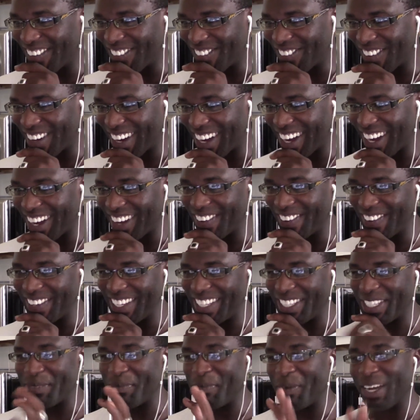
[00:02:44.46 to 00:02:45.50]
Wow,
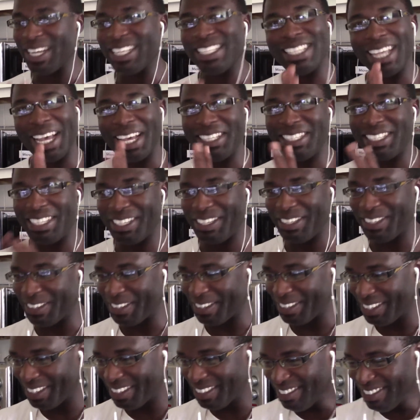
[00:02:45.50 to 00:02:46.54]
it's more exciting
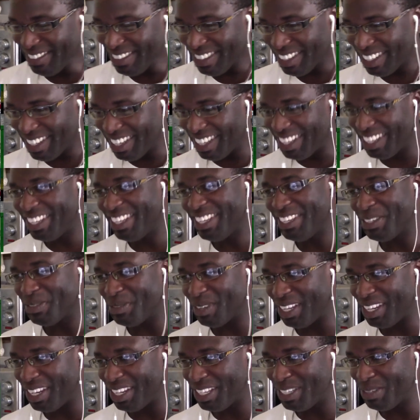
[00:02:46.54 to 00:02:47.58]
though.
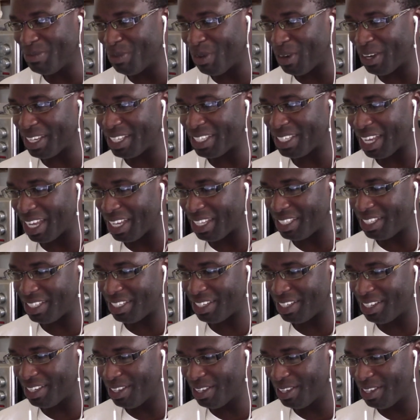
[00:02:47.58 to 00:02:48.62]
It is more exciting.
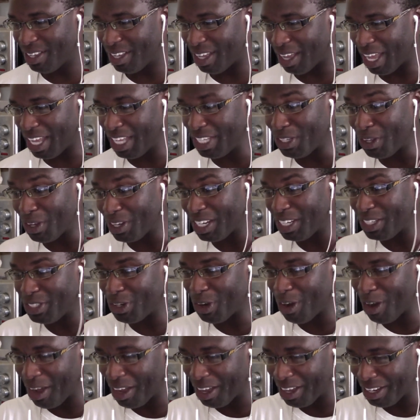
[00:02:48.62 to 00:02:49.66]
He's got a
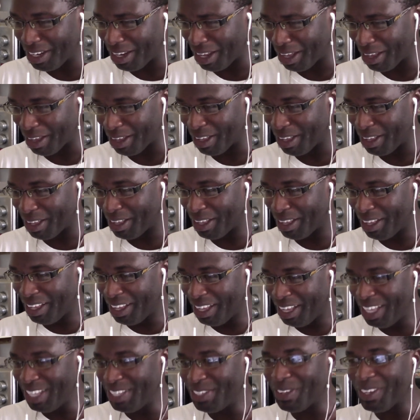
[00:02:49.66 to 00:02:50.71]
dog there.
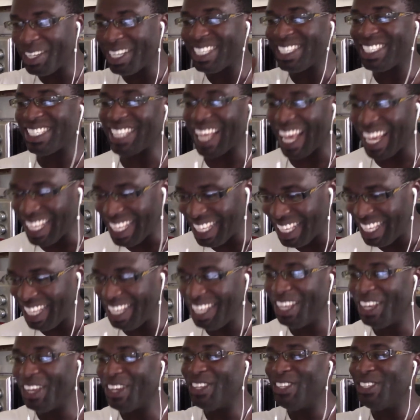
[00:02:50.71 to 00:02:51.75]
He's got a
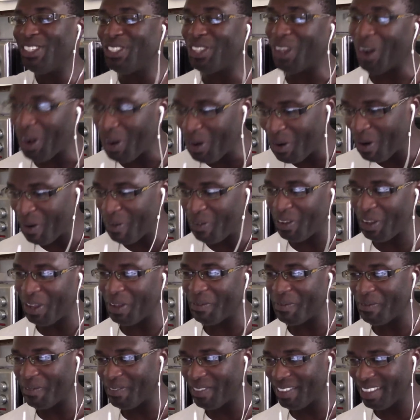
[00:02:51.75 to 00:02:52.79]
psyche dog with
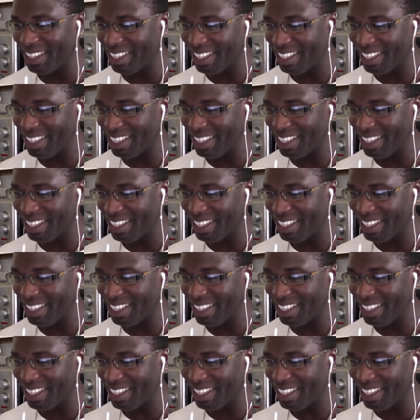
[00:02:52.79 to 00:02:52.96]
him. Oh